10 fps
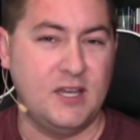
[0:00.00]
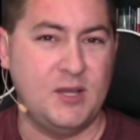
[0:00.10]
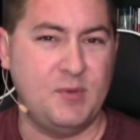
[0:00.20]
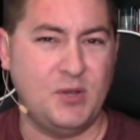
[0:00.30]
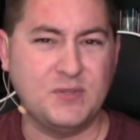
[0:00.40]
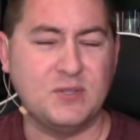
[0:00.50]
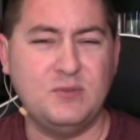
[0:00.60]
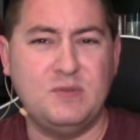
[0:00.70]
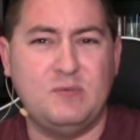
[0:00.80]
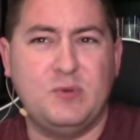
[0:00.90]

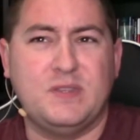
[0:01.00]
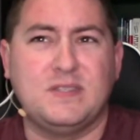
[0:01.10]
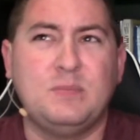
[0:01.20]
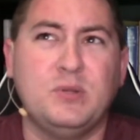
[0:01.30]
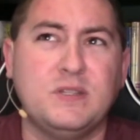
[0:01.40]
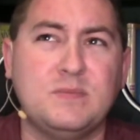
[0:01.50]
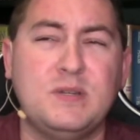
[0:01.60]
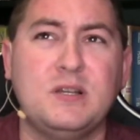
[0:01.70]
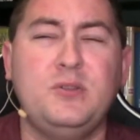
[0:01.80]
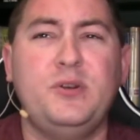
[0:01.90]
Also, with the symbolism
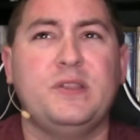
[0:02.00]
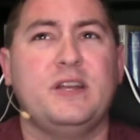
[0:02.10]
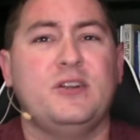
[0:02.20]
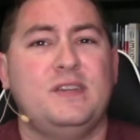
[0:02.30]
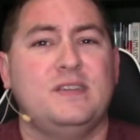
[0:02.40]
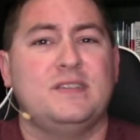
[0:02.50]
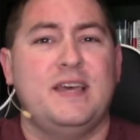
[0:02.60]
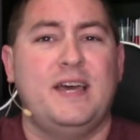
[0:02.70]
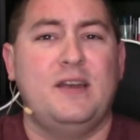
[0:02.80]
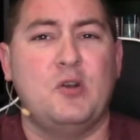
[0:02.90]
included in there is
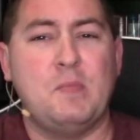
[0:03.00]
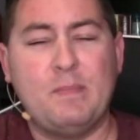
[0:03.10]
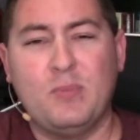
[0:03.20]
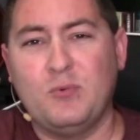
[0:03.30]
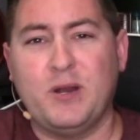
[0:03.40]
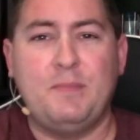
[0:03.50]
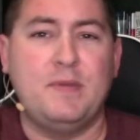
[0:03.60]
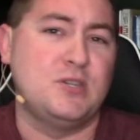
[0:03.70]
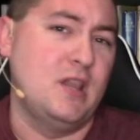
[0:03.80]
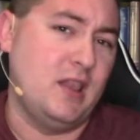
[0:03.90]
that, remember what I
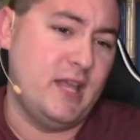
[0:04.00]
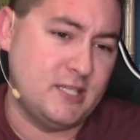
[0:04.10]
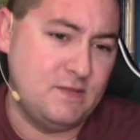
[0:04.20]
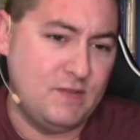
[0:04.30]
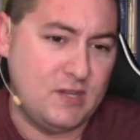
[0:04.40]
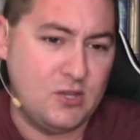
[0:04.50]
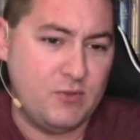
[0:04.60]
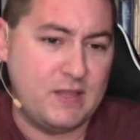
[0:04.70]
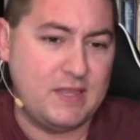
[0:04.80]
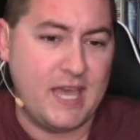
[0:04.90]
mentioned in the last video,
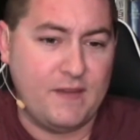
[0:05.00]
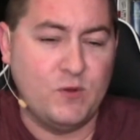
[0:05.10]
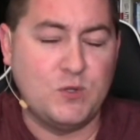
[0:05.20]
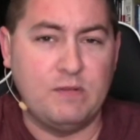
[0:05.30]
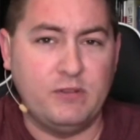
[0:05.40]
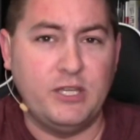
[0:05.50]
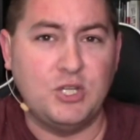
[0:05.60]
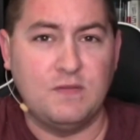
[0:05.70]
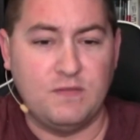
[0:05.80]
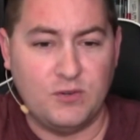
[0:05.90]
that the average
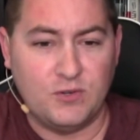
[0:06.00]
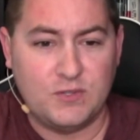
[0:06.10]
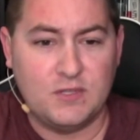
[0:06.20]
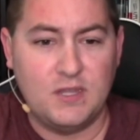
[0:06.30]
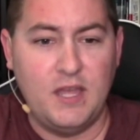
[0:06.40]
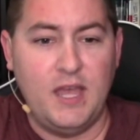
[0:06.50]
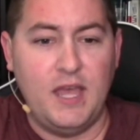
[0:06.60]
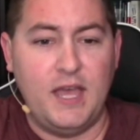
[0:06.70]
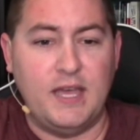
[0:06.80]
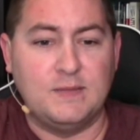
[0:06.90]
Revelation verse
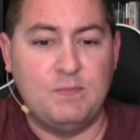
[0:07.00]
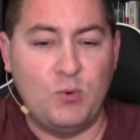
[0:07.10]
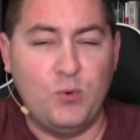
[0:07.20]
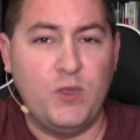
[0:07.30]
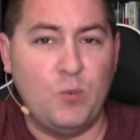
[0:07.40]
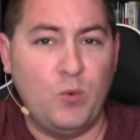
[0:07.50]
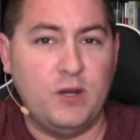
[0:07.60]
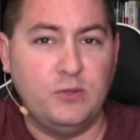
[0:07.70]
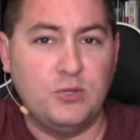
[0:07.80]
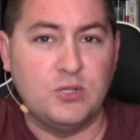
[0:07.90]
has more than one
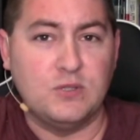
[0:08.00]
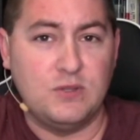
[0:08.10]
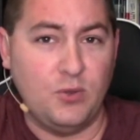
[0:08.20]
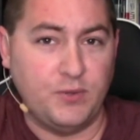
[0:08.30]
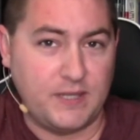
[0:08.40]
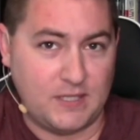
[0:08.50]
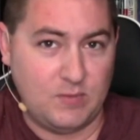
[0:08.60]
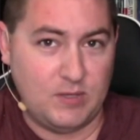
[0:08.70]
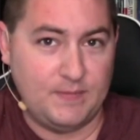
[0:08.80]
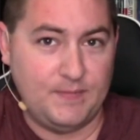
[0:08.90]
allusion to the Old
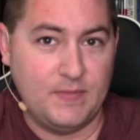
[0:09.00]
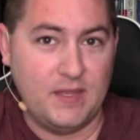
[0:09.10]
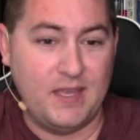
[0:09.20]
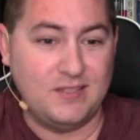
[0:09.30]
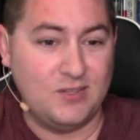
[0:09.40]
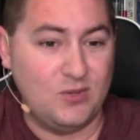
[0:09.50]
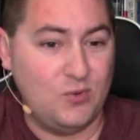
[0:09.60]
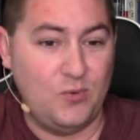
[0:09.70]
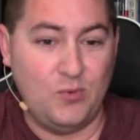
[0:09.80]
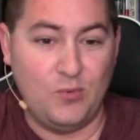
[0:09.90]
Testament. And so
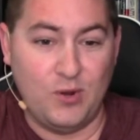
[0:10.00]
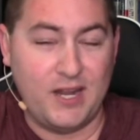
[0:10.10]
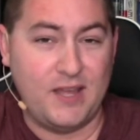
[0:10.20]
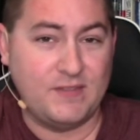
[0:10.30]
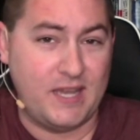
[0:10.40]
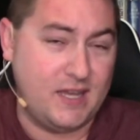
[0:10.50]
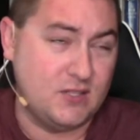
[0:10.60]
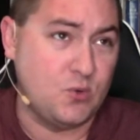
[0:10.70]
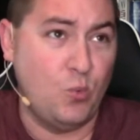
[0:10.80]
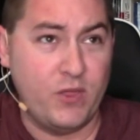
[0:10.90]
we're going to have to
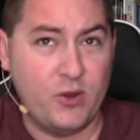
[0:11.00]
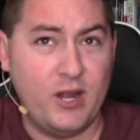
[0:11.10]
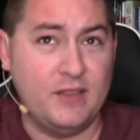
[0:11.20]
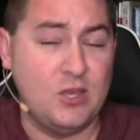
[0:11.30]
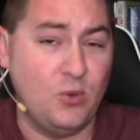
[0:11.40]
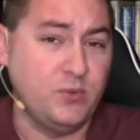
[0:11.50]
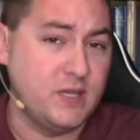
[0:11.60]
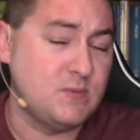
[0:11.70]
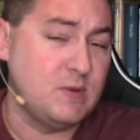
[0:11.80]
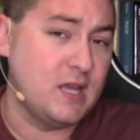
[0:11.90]
ask whether or not the Old
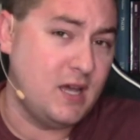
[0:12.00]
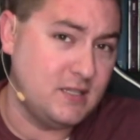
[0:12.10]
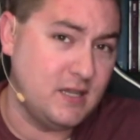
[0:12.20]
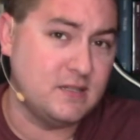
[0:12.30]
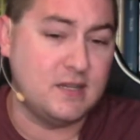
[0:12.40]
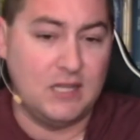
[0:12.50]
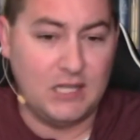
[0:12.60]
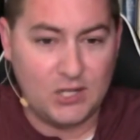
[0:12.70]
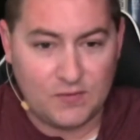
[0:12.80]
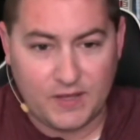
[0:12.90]
Testament context
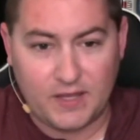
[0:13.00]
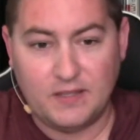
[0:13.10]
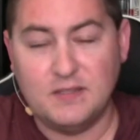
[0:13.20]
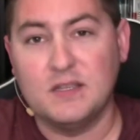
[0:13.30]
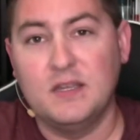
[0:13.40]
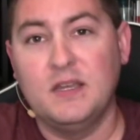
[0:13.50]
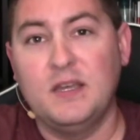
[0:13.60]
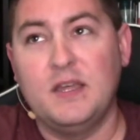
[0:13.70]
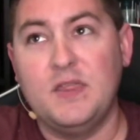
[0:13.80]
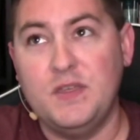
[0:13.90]
clarifies
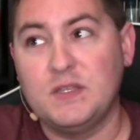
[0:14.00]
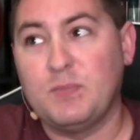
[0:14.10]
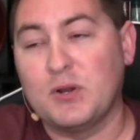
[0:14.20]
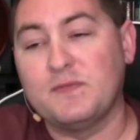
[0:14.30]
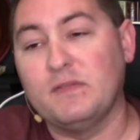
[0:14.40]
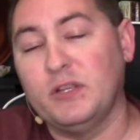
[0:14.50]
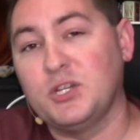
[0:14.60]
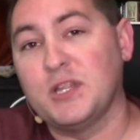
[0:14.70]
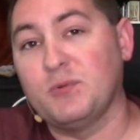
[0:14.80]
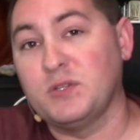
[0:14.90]
this part of
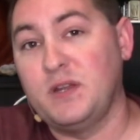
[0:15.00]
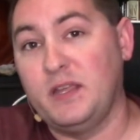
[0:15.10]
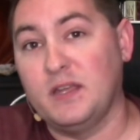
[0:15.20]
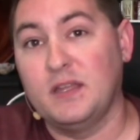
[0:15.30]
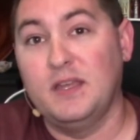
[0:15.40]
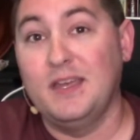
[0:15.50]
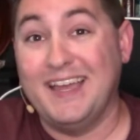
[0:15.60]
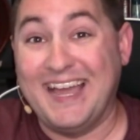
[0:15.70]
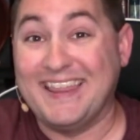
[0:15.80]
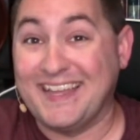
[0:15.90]
Revelation that we're studying.
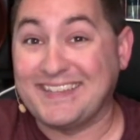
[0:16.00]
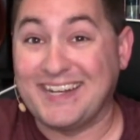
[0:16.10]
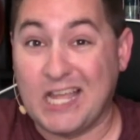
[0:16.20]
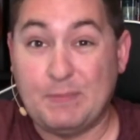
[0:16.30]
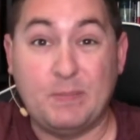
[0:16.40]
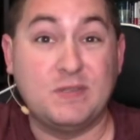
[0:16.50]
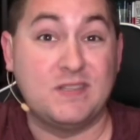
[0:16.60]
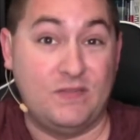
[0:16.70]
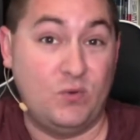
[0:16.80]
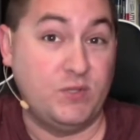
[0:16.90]
And that's going to come up
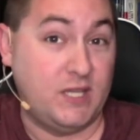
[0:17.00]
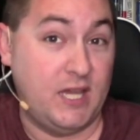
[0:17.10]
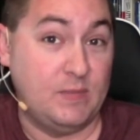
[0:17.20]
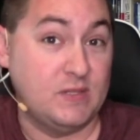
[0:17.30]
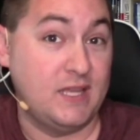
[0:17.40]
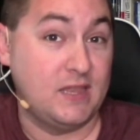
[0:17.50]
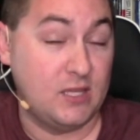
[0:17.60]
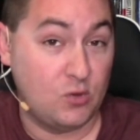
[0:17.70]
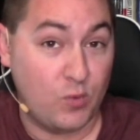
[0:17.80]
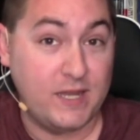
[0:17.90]
several times, like the
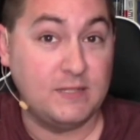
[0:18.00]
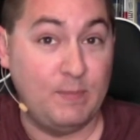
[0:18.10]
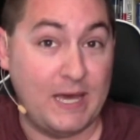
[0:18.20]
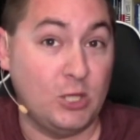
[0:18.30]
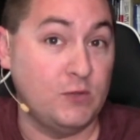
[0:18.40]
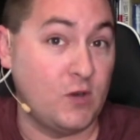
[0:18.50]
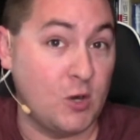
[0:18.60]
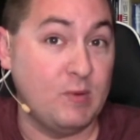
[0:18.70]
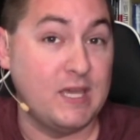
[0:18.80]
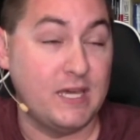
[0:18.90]
Great Battle of
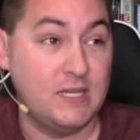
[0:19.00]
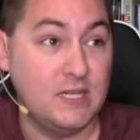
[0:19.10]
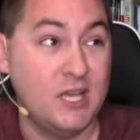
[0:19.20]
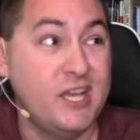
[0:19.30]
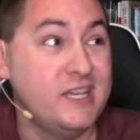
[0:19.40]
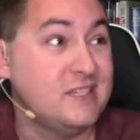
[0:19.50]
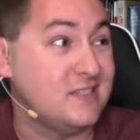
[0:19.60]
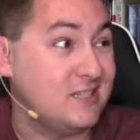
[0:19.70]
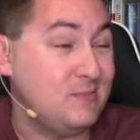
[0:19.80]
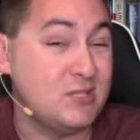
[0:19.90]
Armageddon
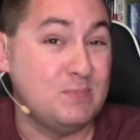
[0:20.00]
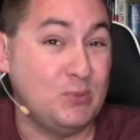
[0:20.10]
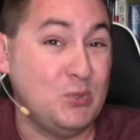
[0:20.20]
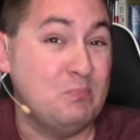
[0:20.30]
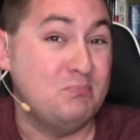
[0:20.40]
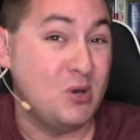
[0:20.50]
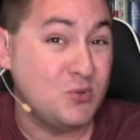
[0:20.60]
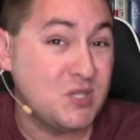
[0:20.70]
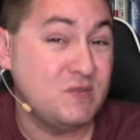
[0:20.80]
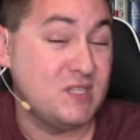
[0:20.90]
seems to pull
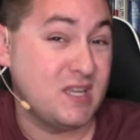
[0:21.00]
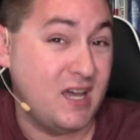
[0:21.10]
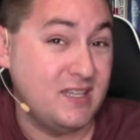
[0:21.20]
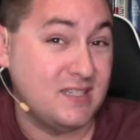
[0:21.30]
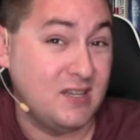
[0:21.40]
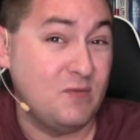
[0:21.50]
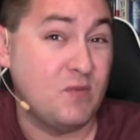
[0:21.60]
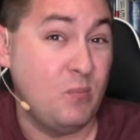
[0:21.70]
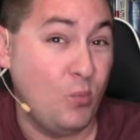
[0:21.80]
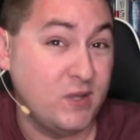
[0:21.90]
most of its content
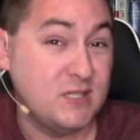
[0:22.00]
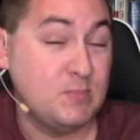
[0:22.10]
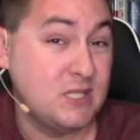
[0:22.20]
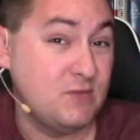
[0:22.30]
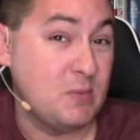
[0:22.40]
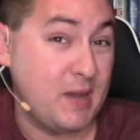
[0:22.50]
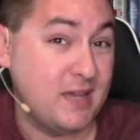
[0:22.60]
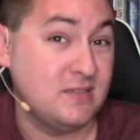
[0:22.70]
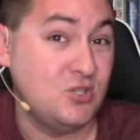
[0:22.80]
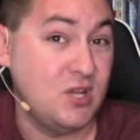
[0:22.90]
from one specific
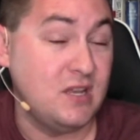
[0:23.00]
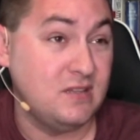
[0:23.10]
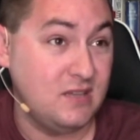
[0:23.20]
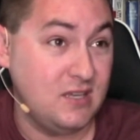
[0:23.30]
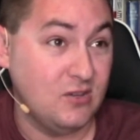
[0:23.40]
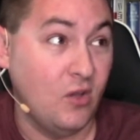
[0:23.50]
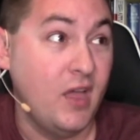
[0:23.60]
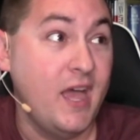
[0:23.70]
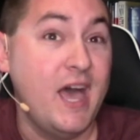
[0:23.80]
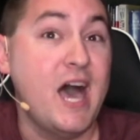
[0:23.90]
passage in Ezekiel.
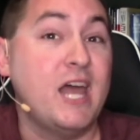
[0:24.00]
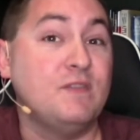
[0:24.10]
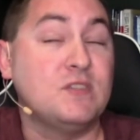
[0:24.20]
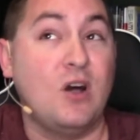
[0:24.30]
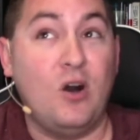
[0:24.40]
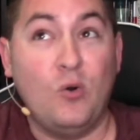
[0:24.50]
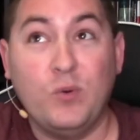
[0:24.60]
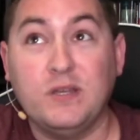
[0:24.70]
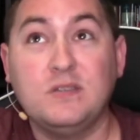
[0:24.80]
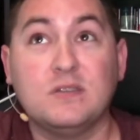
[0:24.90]
And if it's
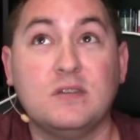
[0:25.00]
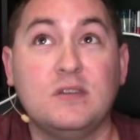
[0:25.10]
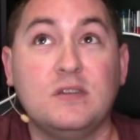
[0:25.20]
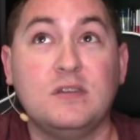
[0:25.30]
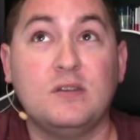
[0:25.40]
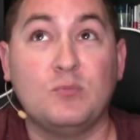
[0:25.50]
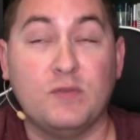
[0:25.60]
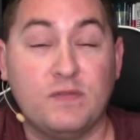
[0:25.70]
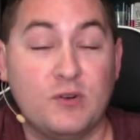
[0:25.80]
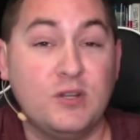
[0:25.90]
always
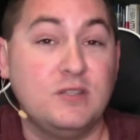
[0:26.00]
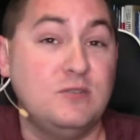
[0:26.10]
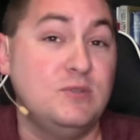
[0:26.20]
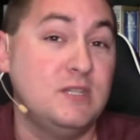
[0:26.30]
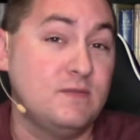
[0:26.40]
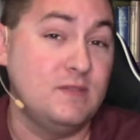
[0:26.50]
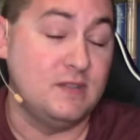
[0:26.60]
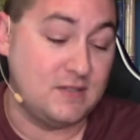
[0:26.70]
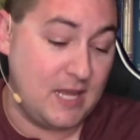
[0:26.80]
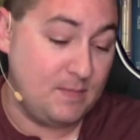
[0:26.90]
referring to the
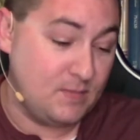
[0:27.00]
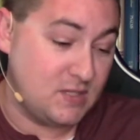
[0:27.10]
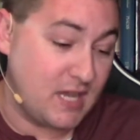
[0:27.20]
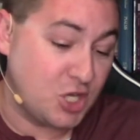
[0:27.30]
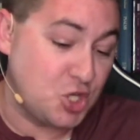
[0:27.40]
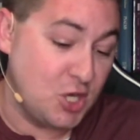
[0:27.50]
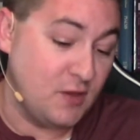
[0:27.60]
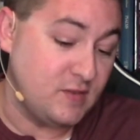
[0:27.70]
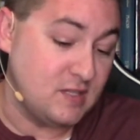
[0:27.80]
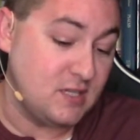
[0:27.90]
same section of
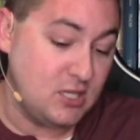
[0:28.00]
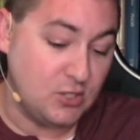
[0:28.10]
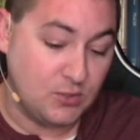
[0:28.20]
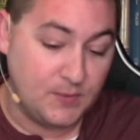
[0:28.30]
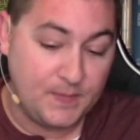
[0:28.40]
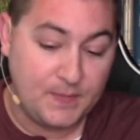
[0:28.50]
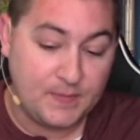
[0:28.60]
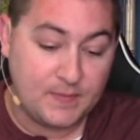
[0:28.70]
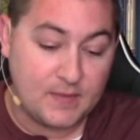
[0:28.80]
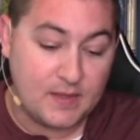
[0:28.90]
Ezekiel,
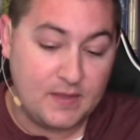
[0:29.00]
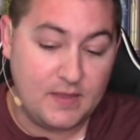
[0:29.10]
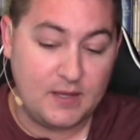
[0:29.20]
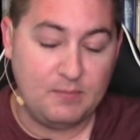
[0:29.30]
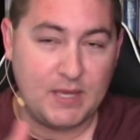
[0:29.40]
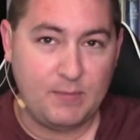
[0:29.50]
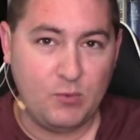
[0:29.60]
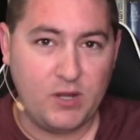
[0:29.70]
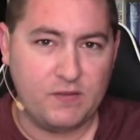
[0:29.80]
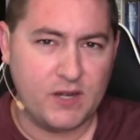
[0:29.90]
then maybe we
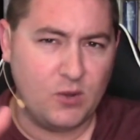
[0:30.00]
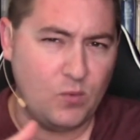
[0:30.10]
need to figure out